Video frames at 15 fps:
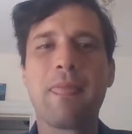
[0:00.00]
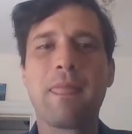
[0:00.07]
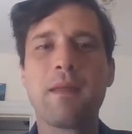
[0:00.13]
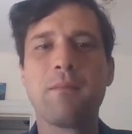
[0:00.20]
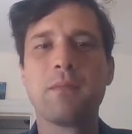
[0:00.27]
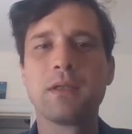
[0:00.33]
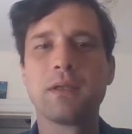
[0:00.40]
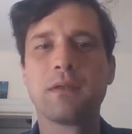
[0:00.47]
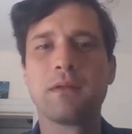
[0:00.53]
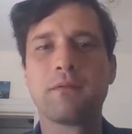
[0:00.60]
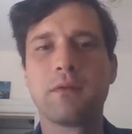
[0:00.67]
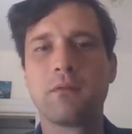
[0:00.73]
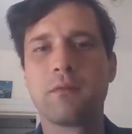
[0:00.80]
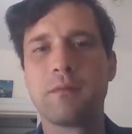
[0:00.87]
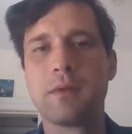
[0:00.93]
The omission of
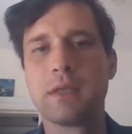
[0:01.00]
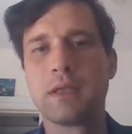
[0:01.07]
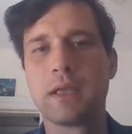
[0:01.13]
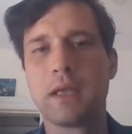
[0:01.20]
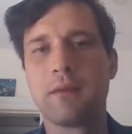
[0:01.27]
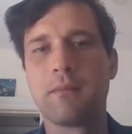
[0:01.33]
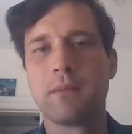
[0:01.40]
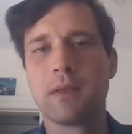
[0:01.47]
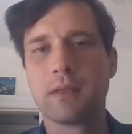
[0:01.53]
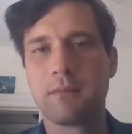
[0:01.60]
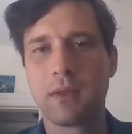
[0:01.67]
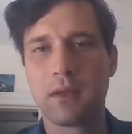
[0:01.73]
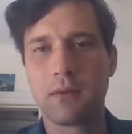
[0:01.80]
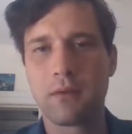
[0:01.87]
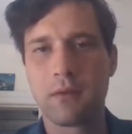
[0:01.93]
the woman's name is
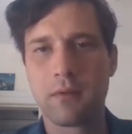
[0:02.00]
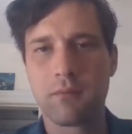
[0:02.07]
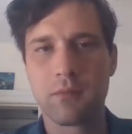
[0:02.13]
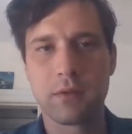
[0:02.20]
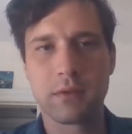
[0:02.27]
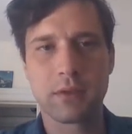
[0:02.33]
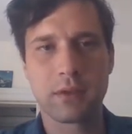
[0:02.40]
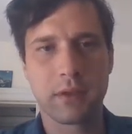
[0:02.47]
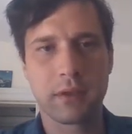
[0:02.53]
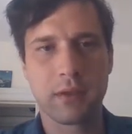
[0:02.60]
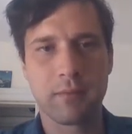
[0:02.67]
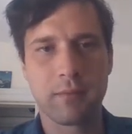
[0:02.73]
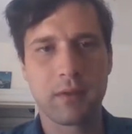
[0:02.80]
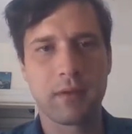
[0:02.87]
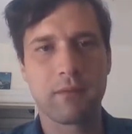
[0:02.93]
made all the more
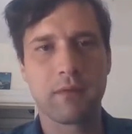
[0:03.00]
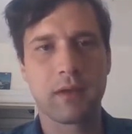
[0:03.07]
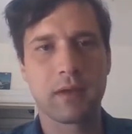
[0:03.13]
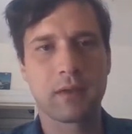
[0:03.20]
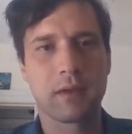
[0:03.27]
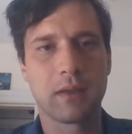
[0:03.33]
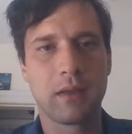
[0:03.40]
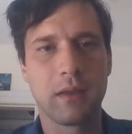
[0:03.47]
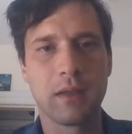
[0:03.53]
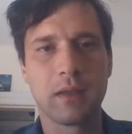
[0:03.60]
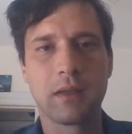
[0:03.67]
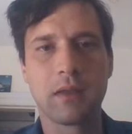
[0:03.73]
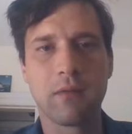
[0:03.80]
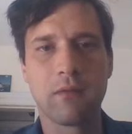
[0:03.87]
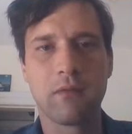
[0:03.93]
striking by the fact that
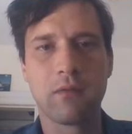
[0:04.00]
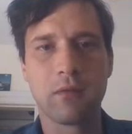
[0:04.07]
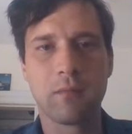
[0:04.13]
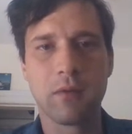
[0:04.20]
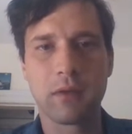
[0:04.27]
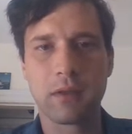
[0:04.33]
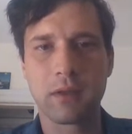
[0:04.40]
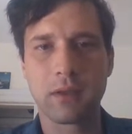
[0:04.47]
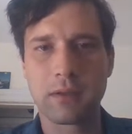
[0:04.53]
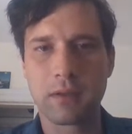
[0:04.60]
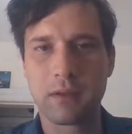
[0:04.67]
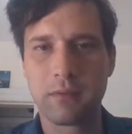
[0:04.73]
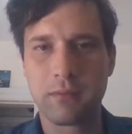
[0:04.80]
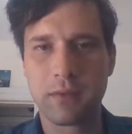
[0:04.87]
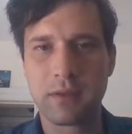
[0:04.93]
Letau Vorbuk is
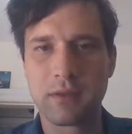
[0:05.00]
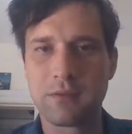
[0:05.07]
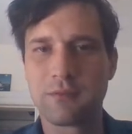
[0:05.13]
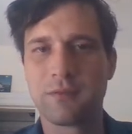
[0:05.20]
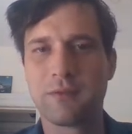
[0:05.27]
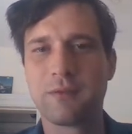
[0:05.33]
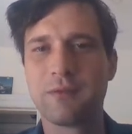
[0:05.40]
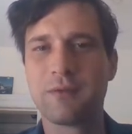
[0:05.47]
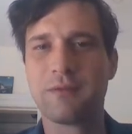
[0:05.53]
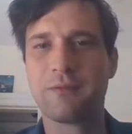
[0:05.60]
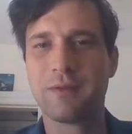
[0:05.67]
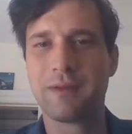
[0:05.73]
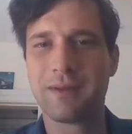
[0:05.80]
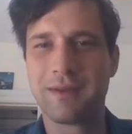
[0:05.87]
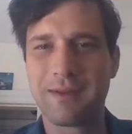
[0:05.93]
otherwise so
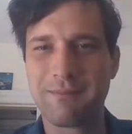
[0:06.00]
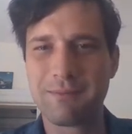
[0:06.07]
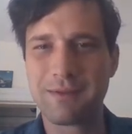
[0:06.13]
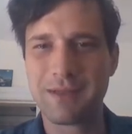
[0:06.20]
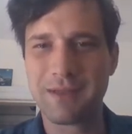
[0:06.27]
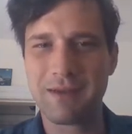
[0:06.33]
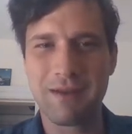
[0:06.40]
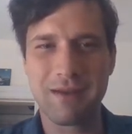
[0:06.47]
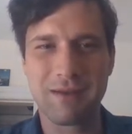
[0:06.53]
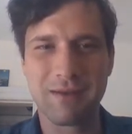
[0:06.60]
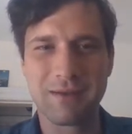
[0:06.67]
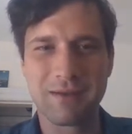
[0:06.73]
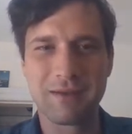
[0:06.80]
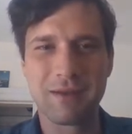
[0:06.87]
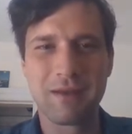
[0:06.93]
good with names and
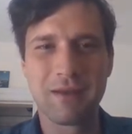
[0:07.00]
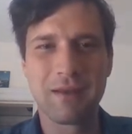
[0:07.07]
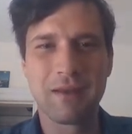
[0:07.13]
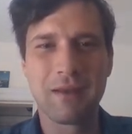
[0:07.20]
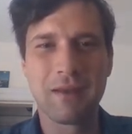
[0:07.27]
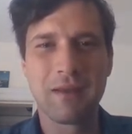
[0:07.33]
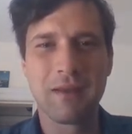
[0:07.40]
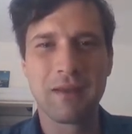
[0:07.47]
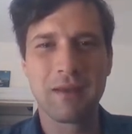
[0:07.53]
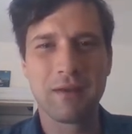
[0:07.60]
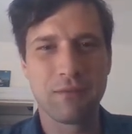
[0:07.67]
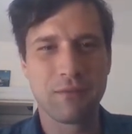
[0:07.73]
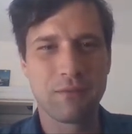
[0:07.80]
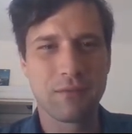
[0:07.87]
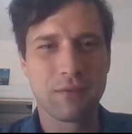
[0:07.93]
dates. He
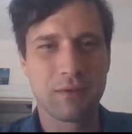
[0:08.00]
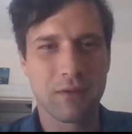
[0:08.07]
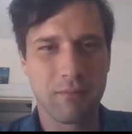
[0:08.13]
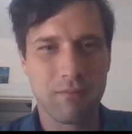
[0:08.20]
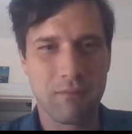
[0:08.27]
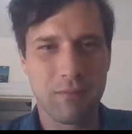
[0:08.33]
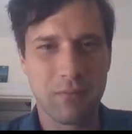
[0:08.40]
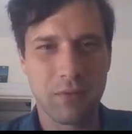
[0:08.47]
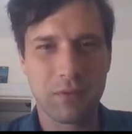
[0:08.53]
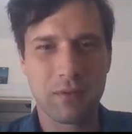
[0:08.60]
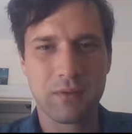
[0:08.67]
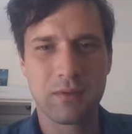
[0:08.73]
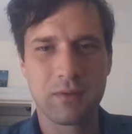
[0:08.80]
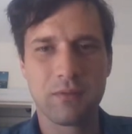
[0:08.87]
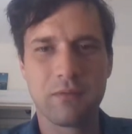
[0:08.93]
knows a
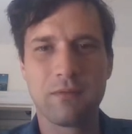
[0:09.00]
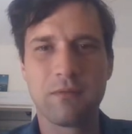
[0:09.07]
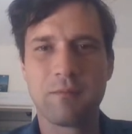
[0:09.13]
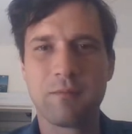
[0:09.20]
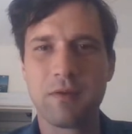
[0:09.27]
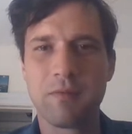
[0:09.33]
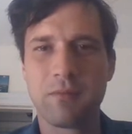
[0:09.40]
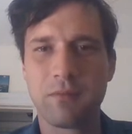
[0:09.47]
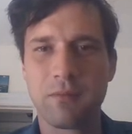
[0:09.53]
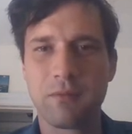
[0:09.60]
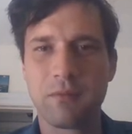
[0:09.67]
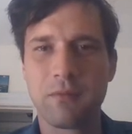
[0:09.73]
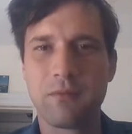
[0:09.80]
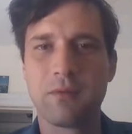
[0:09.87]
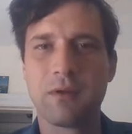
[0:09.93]
multitude of
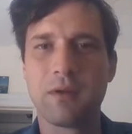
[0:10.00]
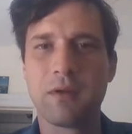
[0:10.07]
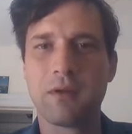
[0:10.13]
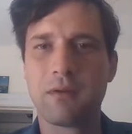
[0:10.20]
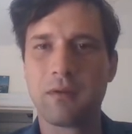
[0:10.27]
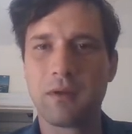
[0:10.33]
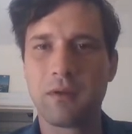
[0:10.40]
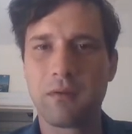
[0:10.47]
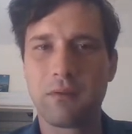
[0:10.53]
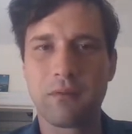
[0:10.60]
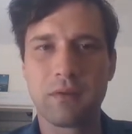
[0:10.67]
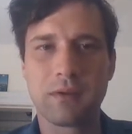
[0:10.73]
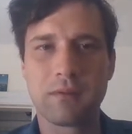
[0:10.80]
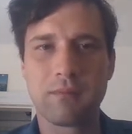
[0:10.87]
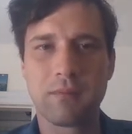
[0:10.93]
people who he nearly
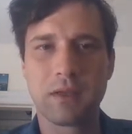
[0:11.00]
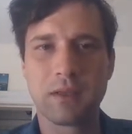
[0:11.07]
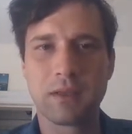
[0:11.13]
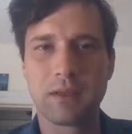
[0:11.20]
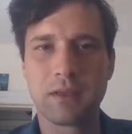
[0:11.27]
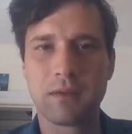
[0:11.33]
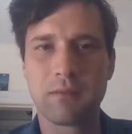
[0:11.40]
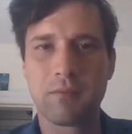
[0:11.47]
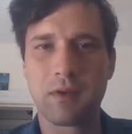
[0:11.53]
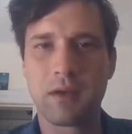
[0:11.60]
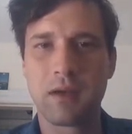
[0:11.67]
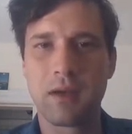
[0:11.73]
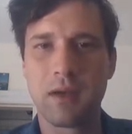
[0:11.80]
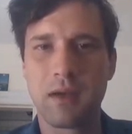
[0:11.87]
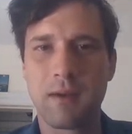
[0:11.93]
always mentions by
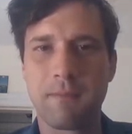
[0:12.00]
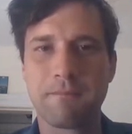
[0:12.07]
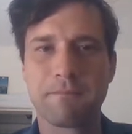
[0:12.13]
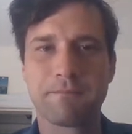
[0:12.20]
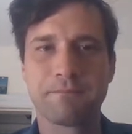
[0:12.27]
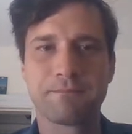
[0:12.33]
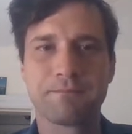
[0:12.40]
name.